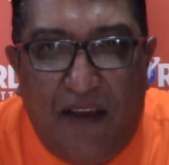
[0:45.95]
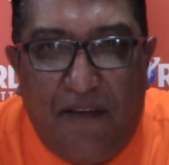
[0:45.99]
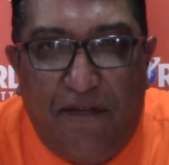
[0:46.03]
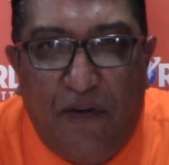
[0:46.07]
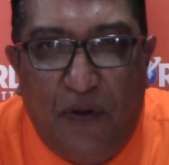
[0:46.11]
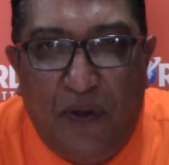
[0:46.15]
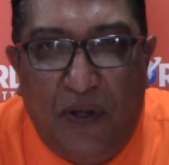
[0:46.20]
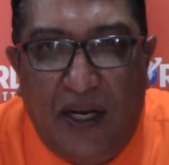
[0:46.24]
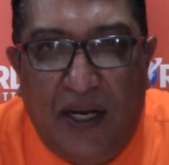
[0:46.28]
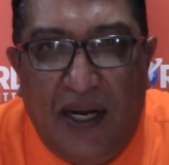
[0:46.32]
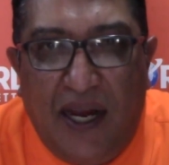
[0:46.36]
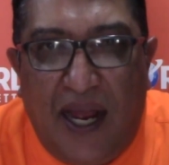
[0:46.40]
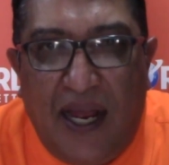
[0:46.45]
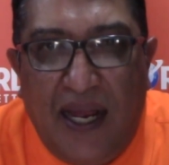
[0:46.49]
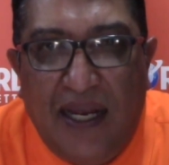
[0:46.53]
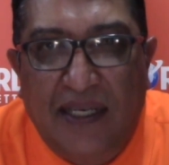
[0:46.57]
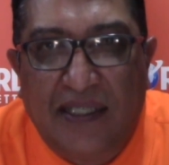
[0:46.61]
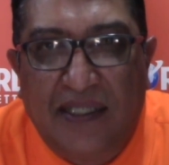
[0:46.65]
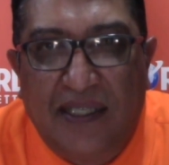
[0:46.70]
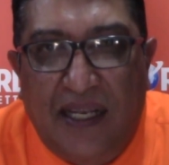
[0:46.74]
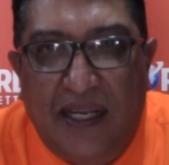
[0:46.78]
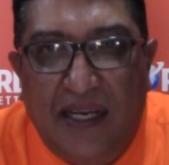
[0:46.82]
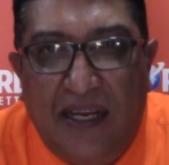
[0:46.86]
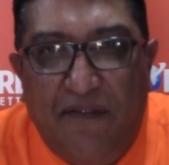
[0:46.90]
for the
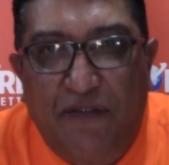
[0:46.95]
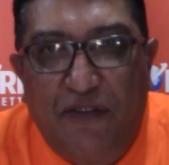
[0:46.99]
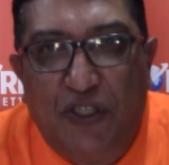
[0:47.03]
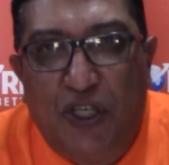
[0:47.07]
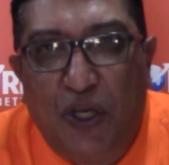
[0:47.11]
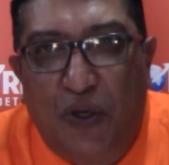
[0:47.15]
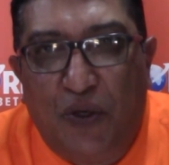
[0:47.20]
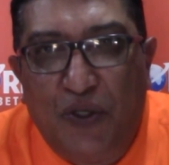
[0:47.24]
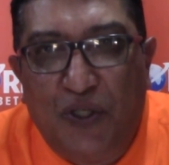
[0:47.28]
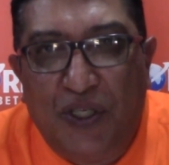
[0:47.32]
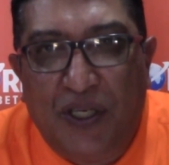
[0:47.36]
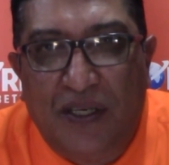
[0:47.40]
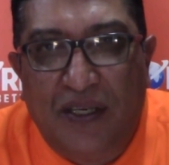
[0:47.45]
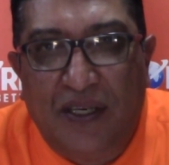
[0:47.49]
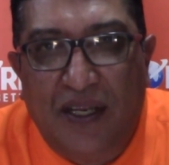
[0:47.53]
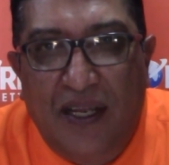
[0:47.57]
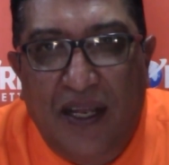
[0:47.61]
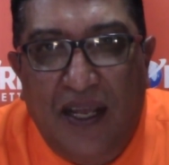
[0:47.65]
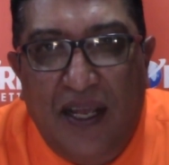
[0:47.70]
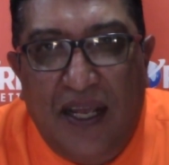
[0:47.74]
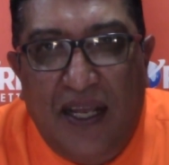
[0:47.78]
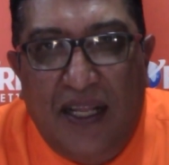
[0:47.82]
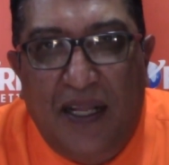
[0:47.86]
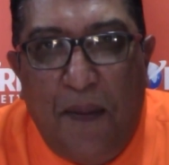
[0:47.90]
guys, and I've chosen
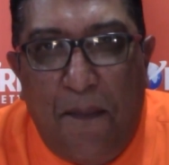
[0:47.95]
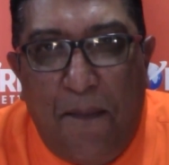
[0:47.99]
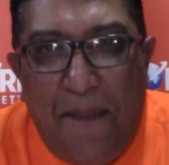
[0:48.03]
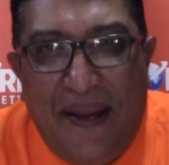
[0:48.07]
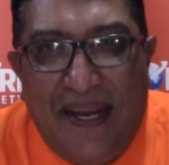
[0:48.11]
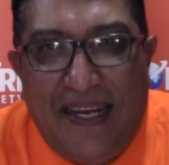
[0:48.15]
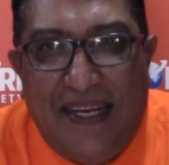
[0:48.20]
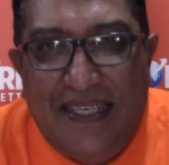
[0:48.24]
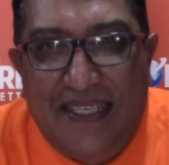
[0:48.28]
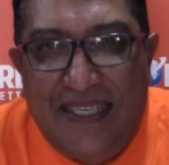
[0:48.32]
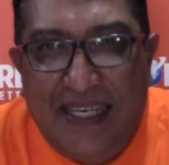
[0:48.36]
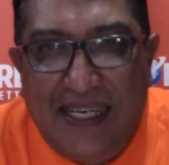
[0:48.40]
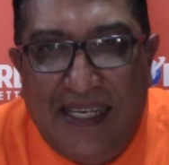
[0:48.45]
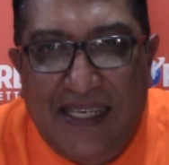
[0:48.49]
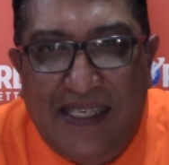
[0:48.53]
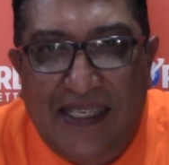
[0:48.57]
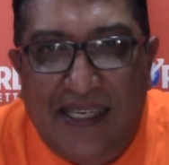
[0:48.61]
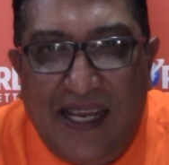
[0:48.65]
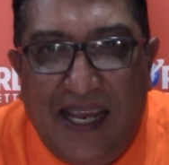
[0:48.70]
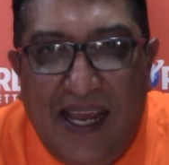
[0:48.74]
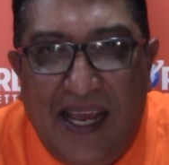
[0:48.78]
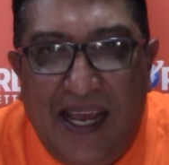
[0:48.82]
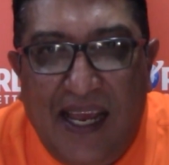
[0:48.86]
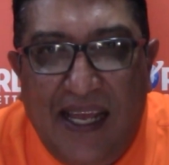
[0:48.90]
the pick
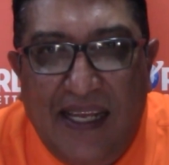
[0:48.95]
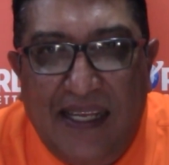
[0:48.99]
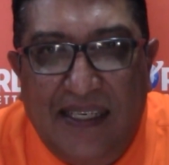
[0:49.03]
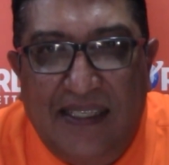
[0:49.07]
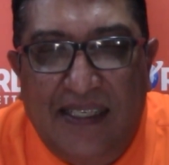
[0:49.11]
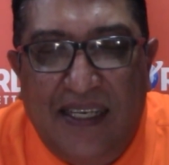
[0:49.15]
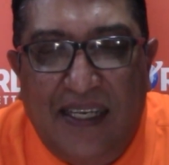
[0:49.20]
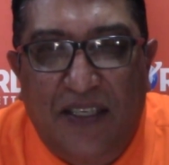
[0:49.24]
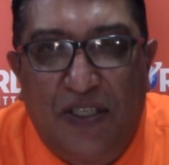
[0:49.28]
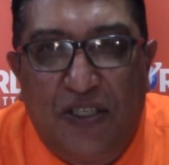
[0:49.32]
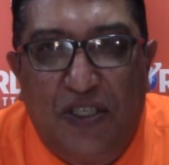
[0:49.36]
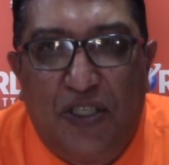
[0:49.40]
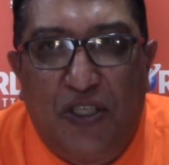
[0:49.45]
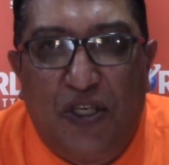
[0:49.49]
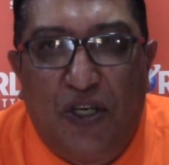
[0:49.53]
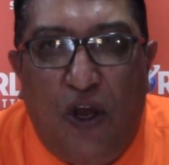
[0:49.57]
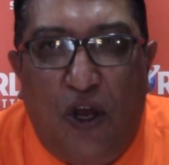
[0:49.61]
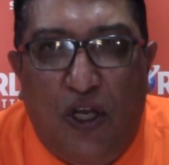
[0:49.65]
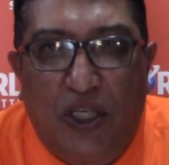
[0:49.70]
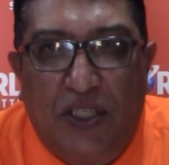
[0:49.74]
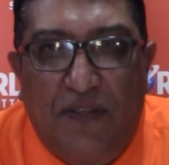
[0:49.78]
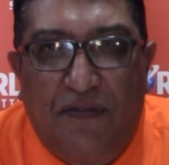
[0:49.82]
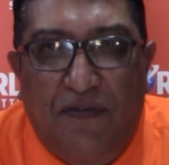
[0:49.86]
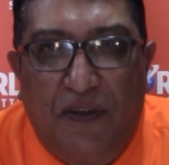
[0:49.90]
six at
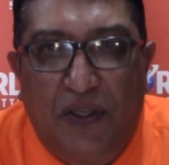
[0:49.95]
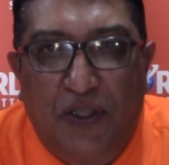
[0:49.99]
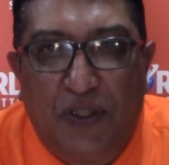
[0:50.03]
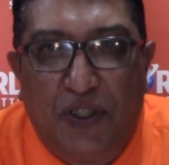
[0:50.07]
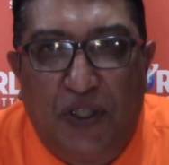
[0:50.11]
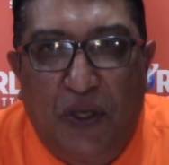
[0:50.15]
Scottsville.